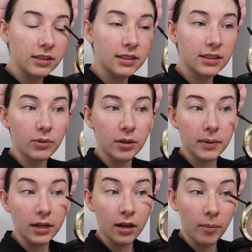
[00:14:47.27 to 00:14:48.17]
because it would have
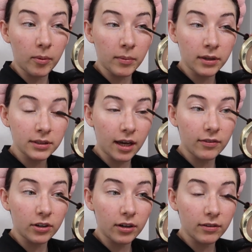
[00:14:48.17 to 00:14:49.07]
been a couple months
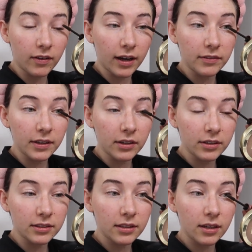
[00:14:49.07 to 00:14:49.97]
after our 5 years.